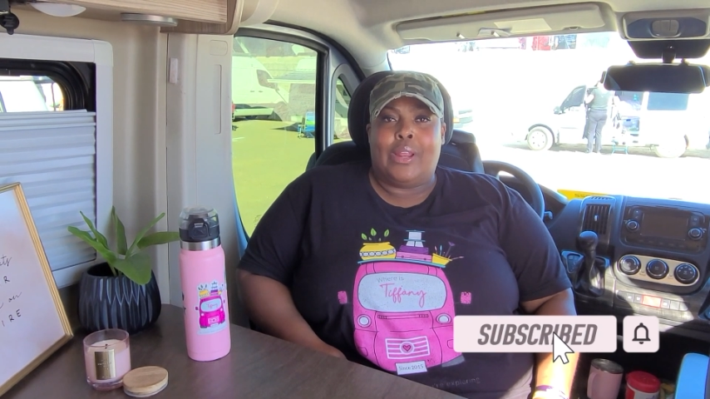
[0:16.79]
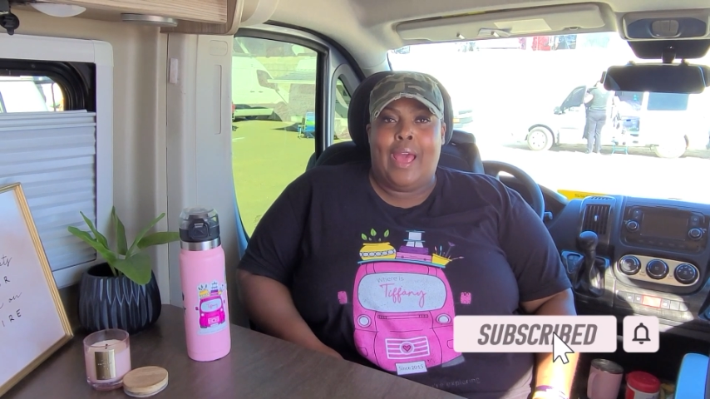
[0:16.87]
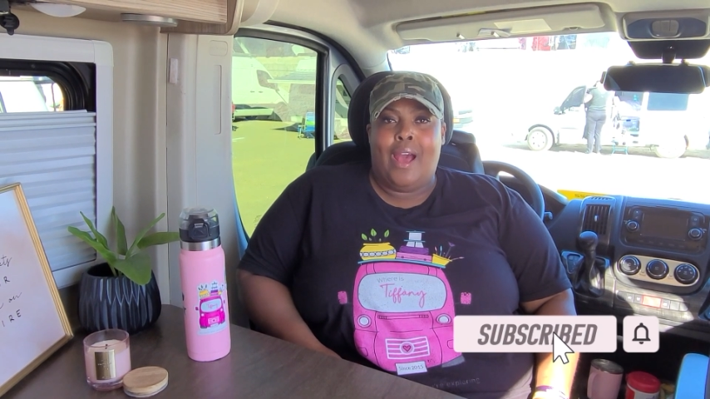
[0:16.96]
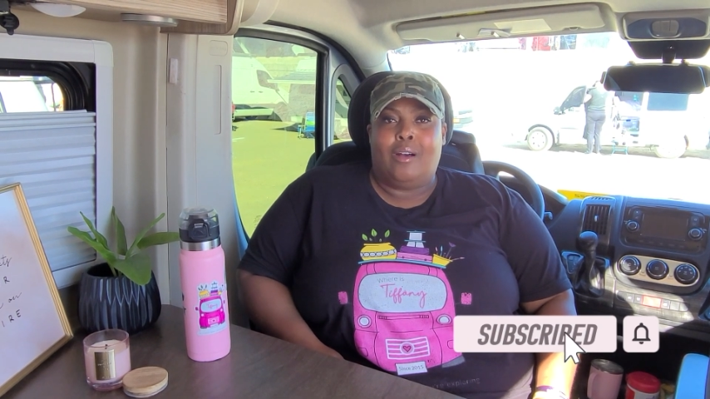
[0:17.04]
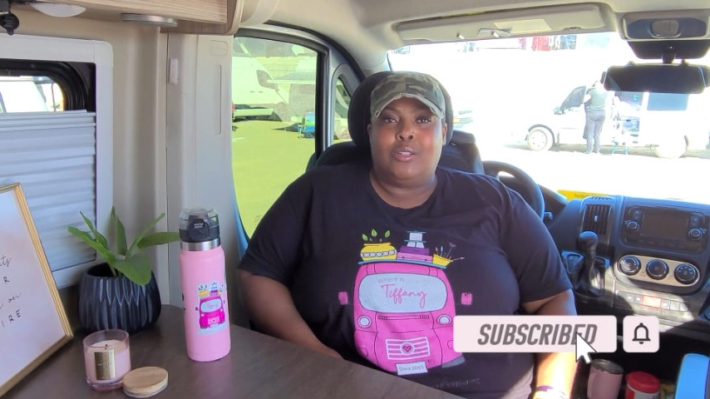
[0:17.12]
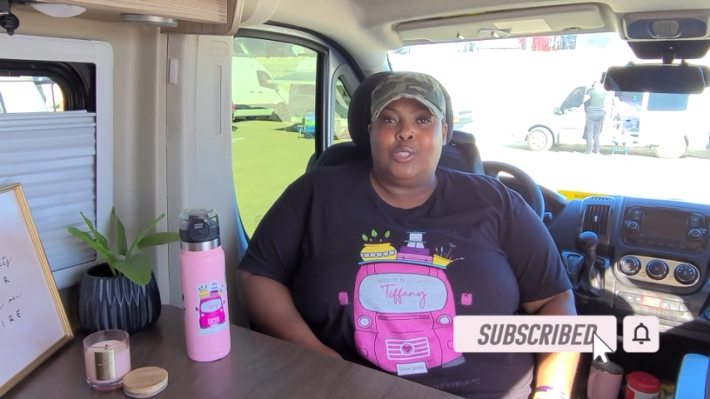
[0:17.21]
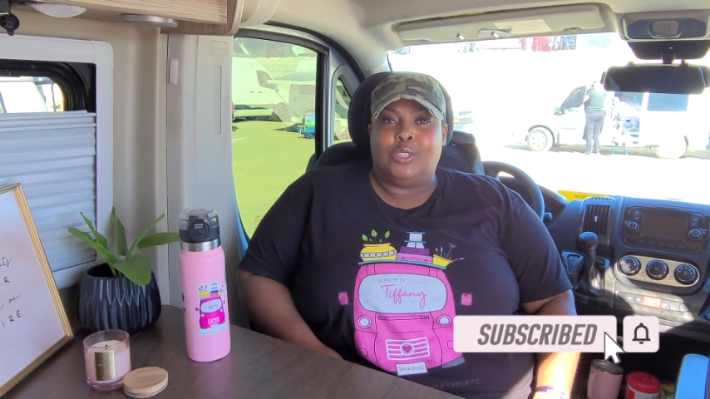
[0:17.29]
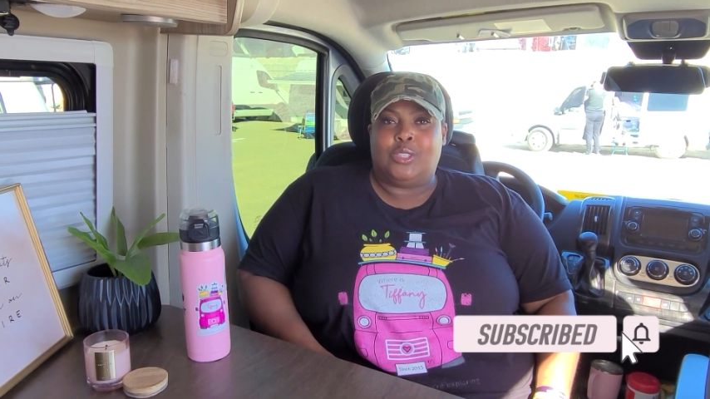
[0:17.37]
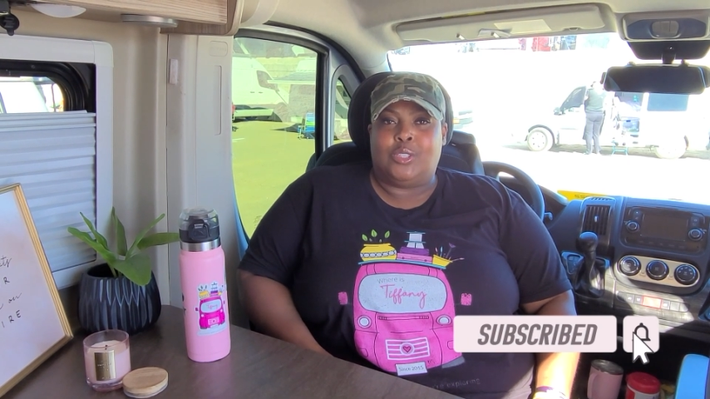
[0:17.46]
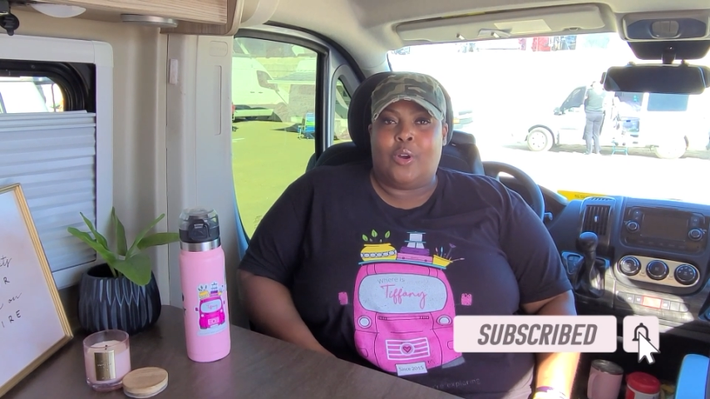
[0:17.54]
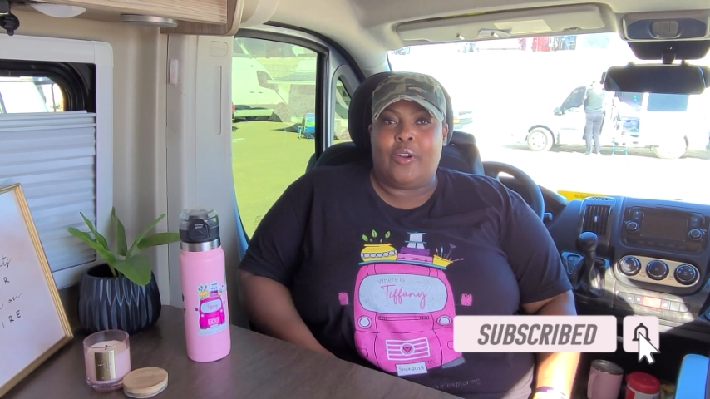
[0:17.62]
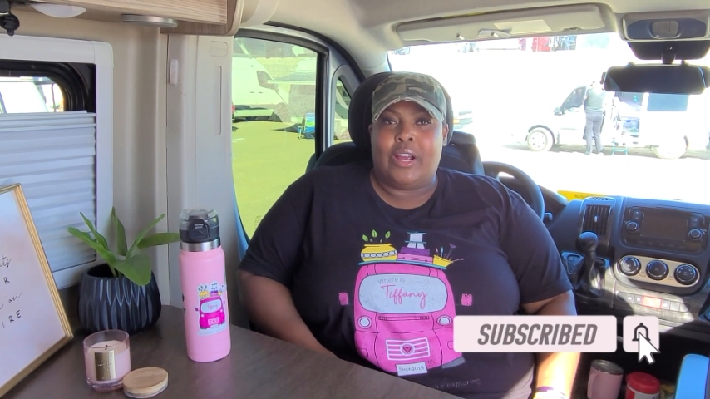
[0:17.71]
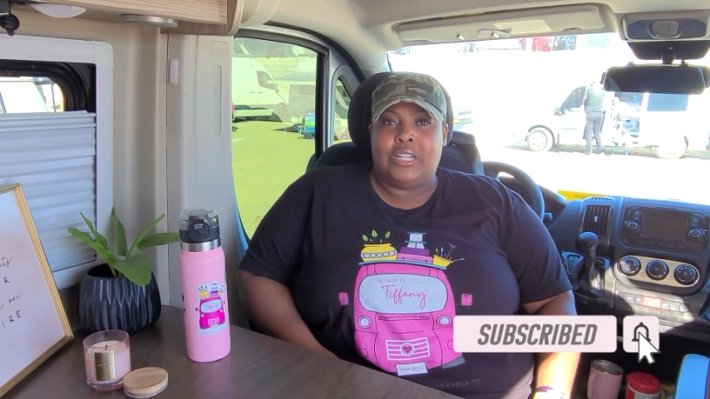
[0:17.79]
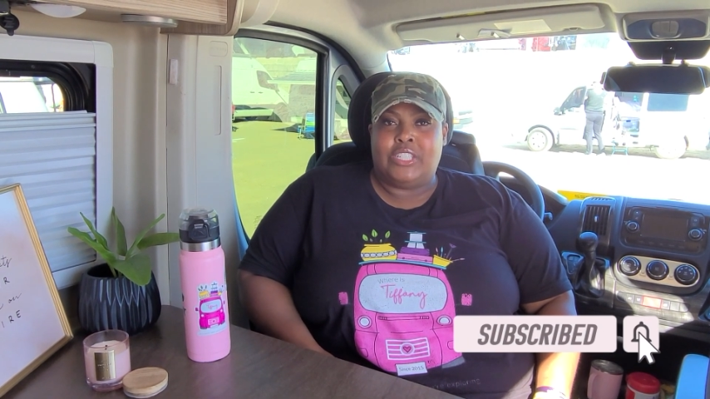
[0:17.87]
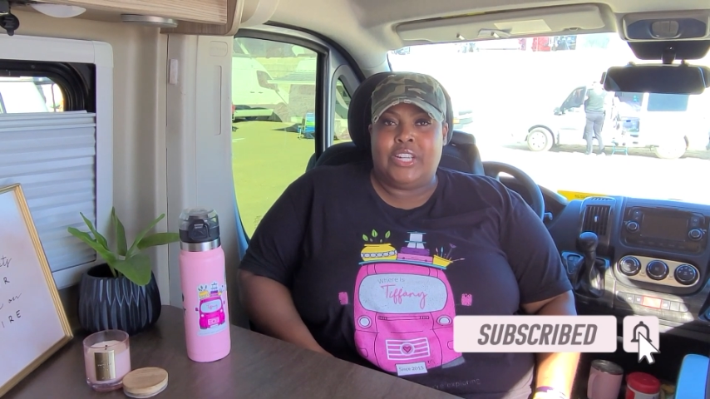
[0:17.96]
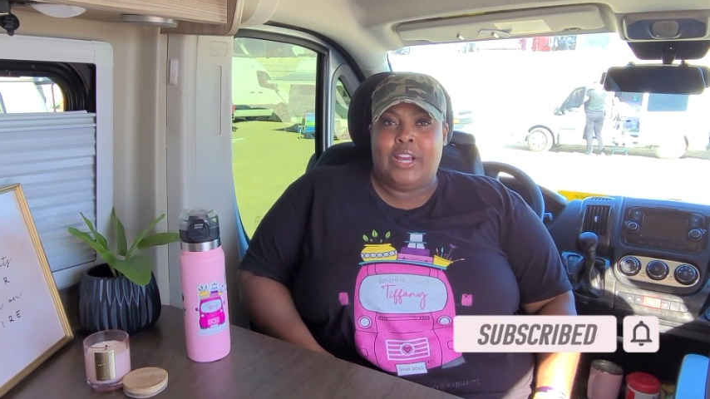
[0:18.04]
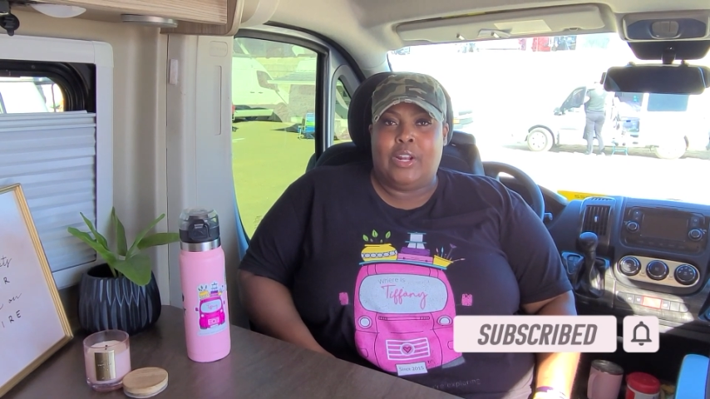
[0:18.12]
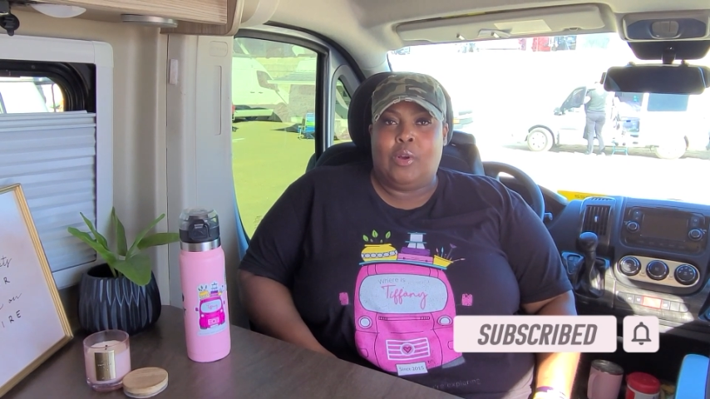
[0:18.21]
how to start a
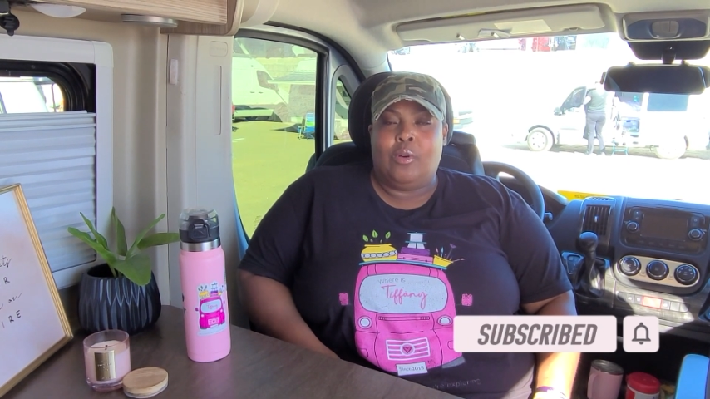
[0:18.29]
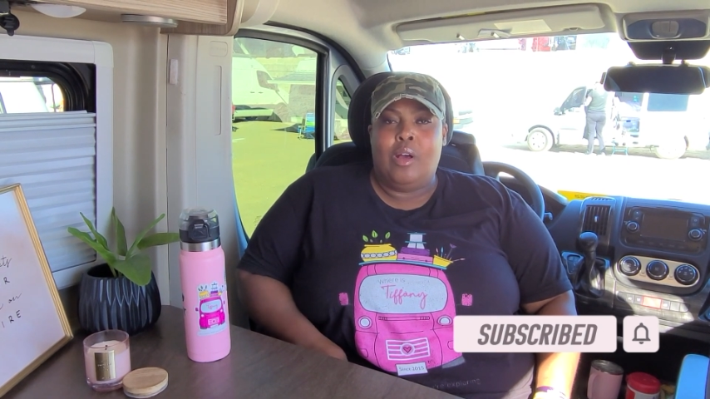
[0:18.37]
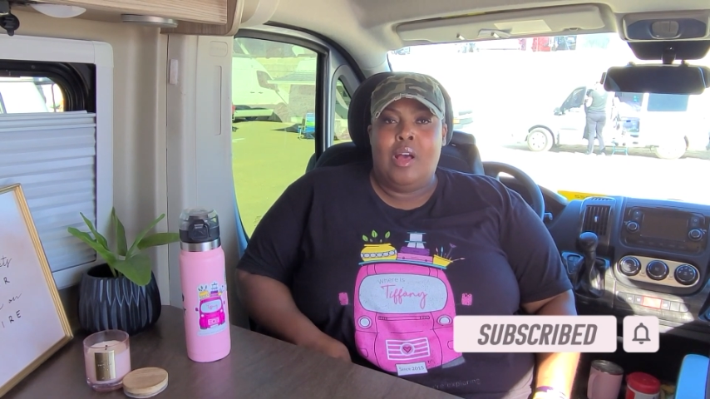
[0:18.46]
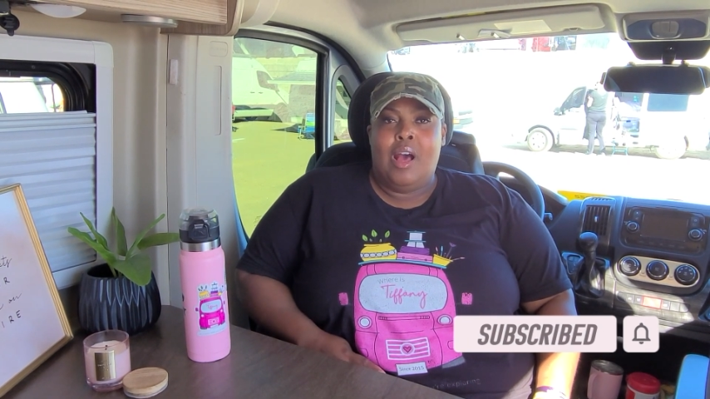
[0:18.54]
channel.